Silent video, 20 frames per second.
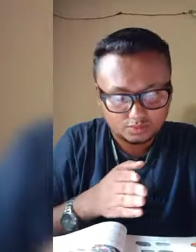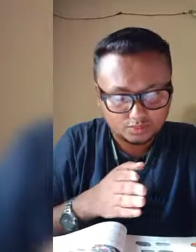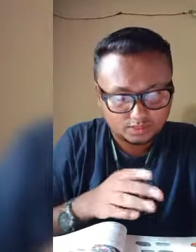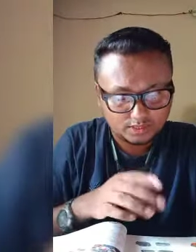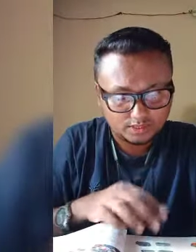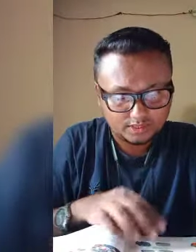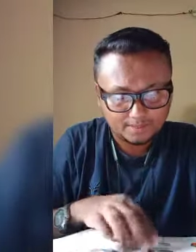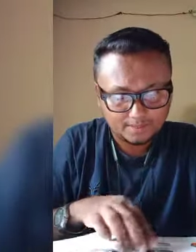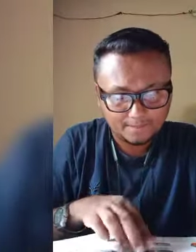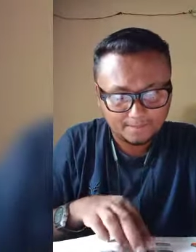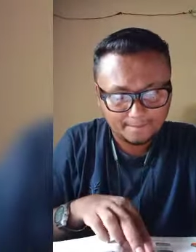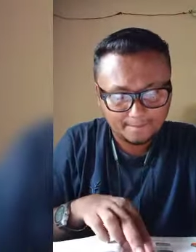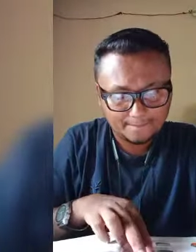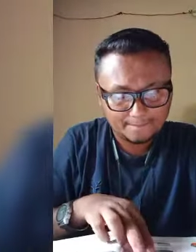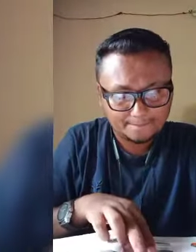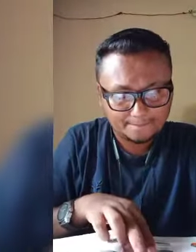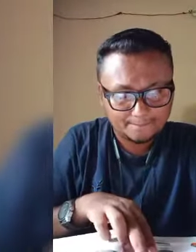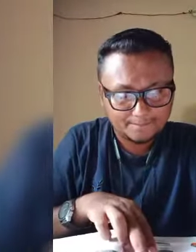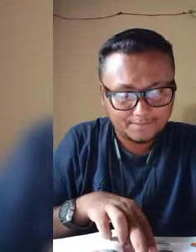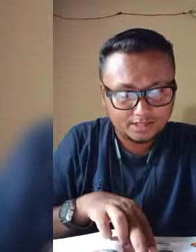Okay?
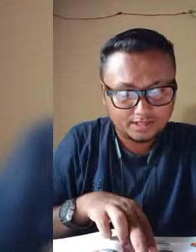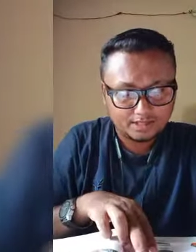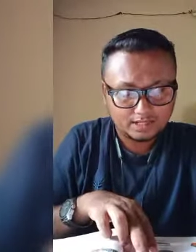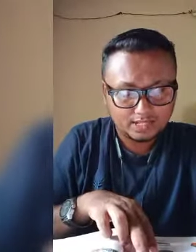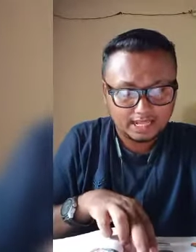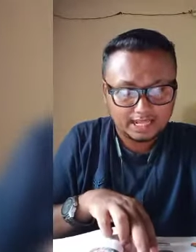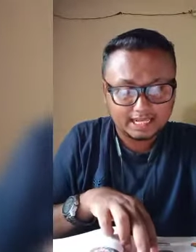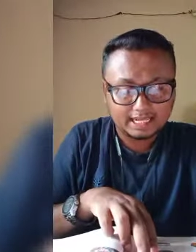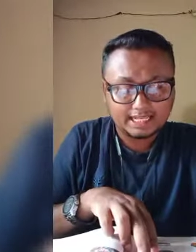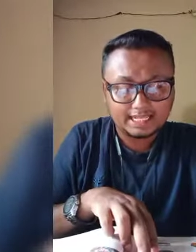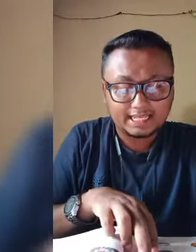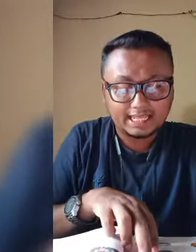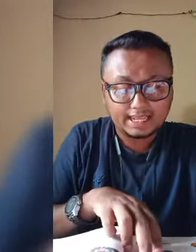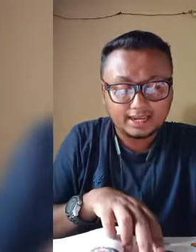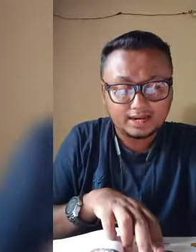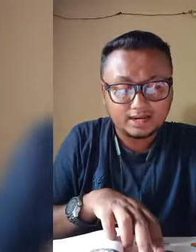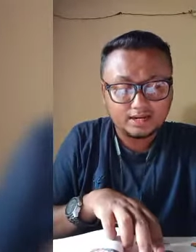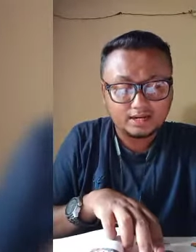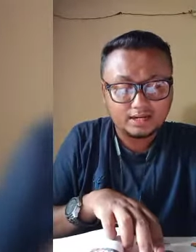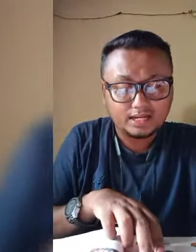And
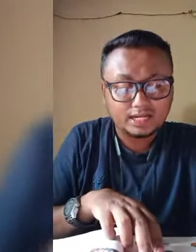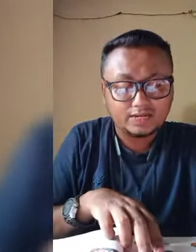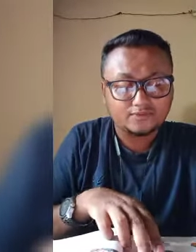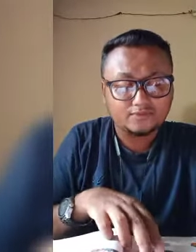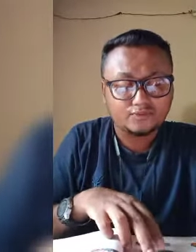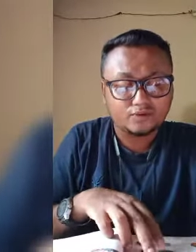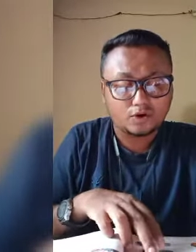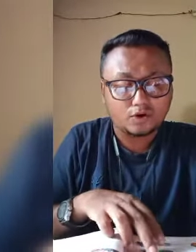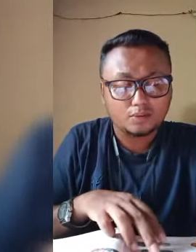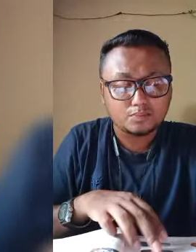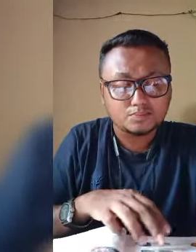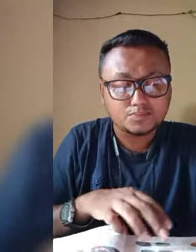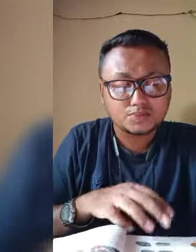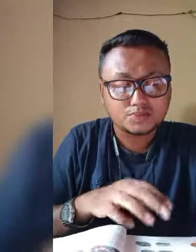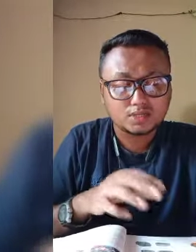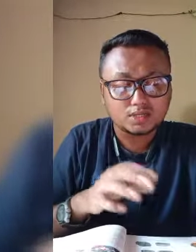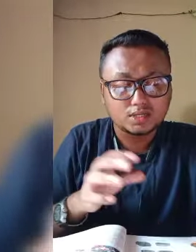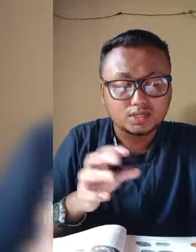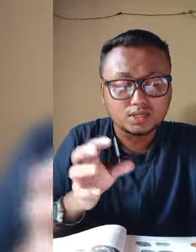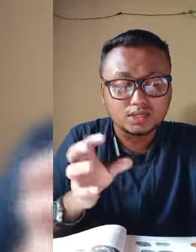there it
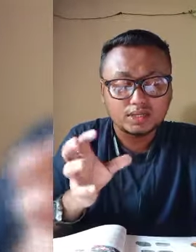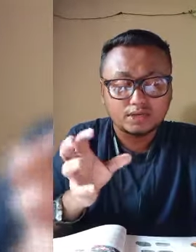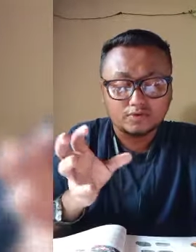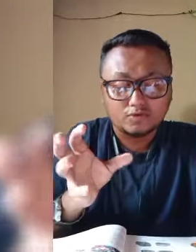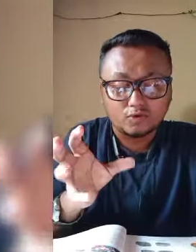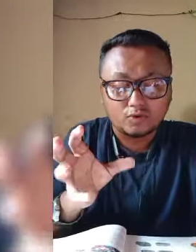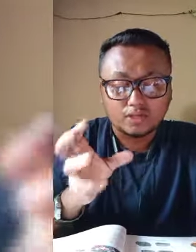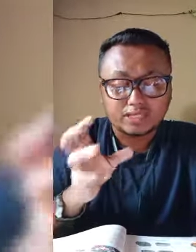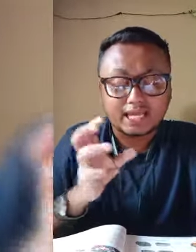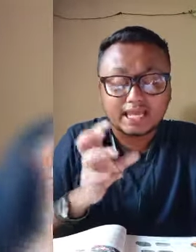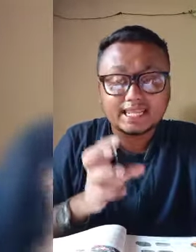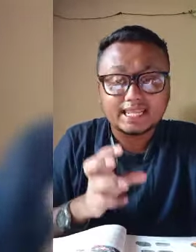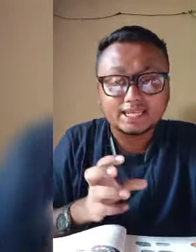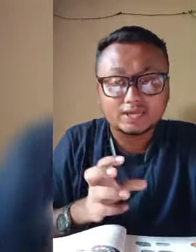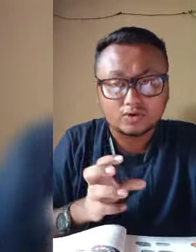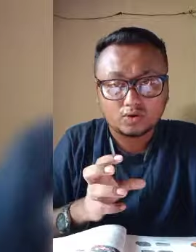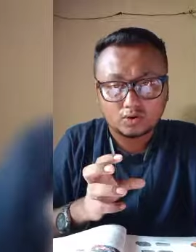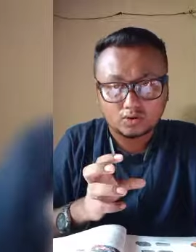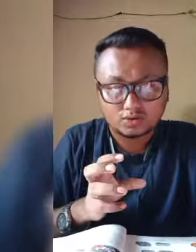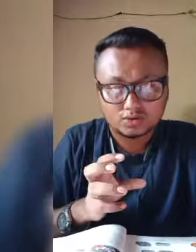forms
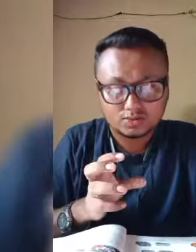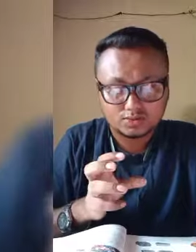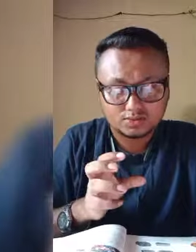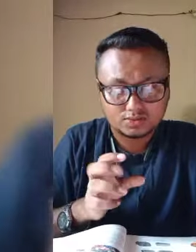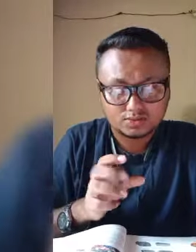volcanic rocks.